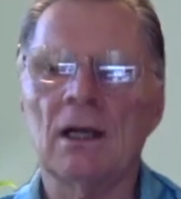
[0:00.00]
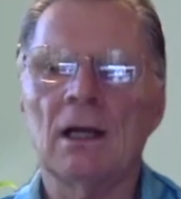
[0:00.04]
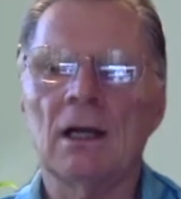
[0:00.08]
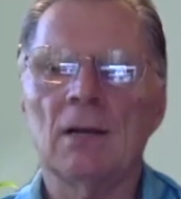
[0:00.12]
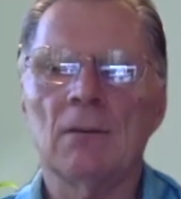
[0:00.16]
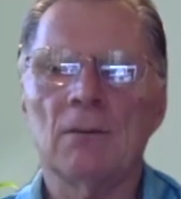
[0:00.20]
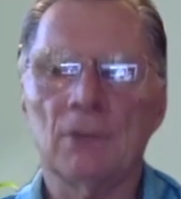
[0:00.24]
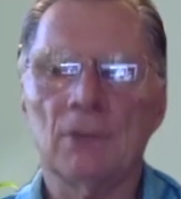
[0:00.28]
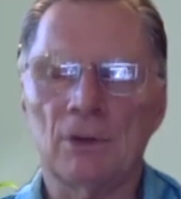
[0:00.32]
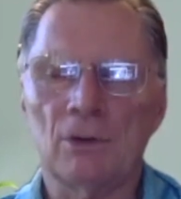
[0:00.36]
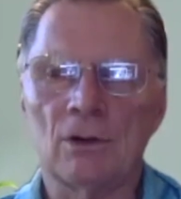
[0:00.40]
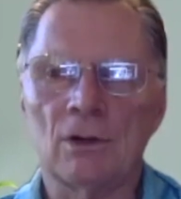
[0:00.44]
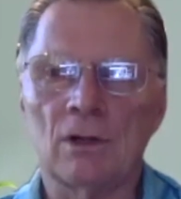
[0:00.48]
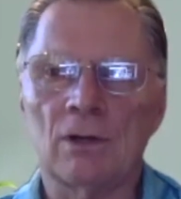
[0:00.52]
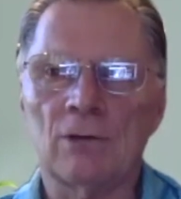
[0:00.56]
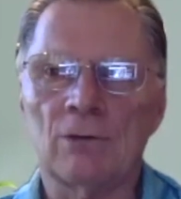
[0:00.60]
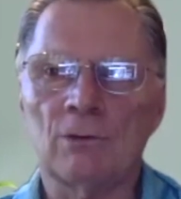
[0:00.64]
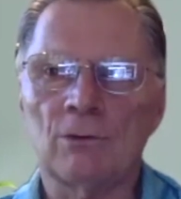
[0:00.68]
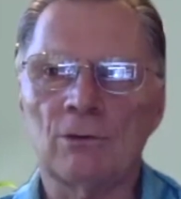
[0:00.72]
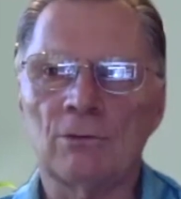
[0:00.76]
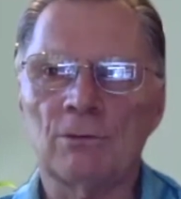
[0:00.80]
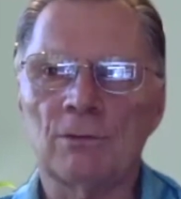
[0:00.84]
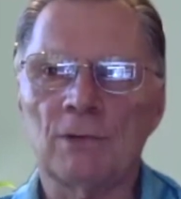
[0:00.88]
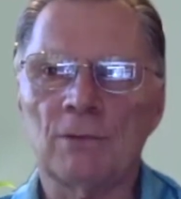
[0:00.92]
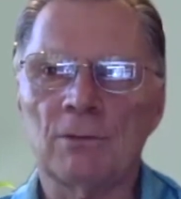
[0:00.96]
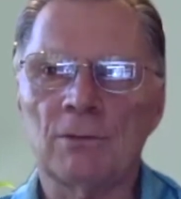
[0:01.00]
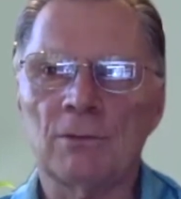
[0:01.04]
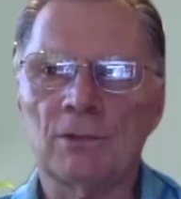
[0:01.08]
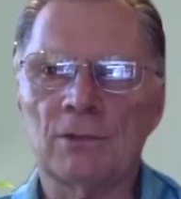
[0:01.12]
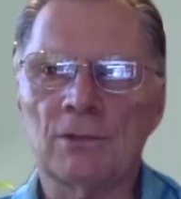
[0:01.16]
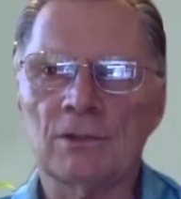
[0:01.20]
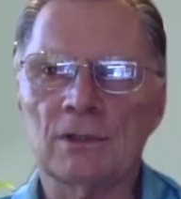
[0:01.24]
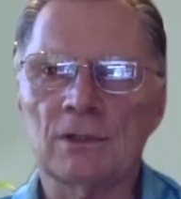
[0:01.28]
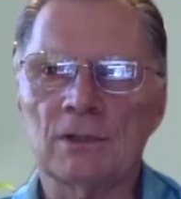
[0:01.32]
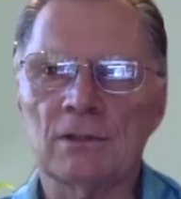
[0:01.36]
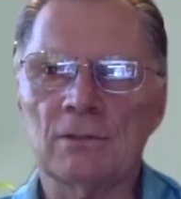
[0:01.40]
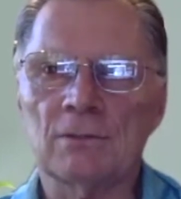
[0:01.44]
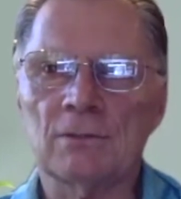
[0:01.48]
But all I will remember is
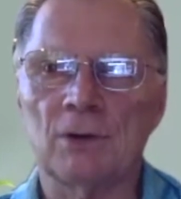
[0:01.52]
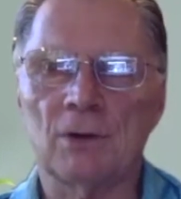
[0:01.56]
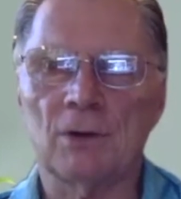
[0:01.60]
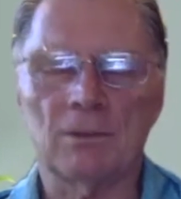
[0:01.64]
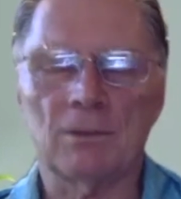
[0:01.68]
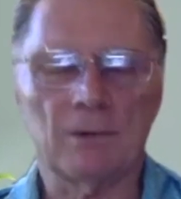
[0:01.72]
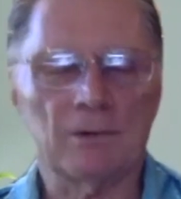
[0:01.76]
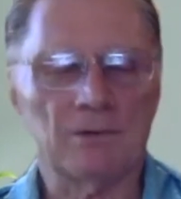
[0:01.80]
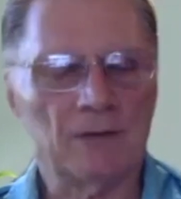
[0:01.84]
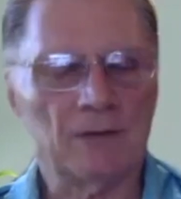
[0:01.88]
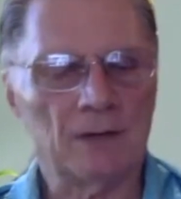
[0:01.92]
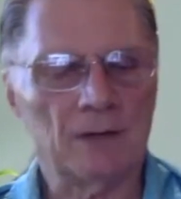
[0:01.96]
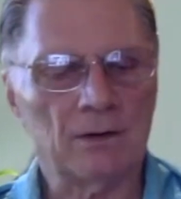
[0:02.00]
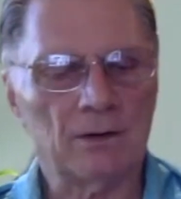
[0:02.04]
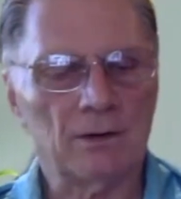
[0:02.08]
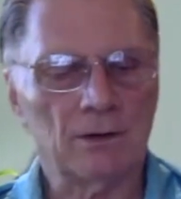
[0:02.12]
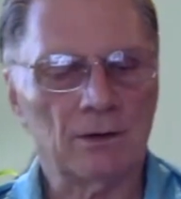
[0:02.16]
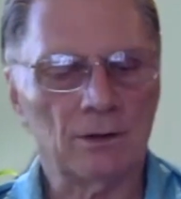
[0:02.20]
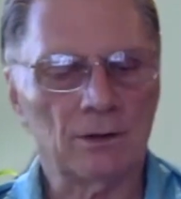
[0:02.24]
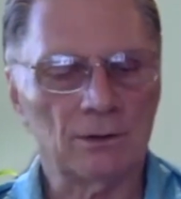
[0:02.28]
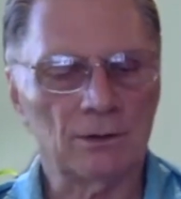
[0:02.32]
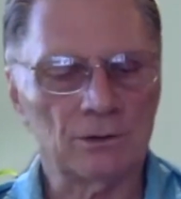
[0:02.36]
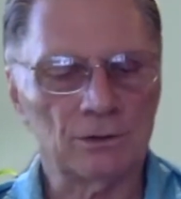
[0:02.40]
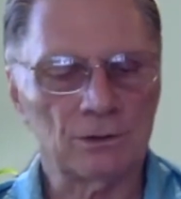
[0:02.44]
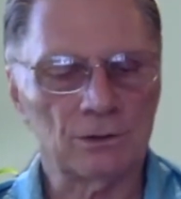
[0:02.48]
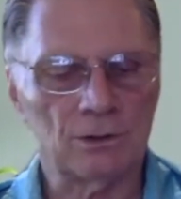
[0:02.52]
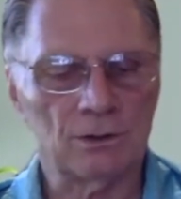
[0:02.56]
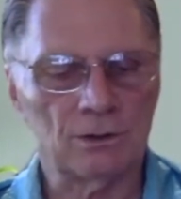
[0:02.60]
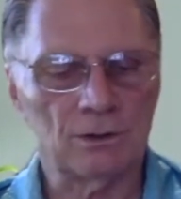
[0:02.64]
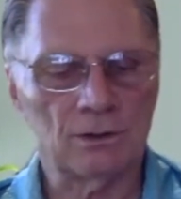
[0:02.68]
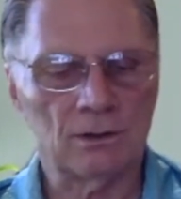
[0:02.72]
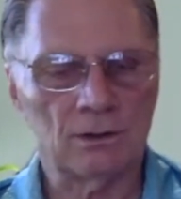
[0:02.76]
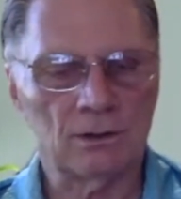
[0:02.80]
the Department of Agriculture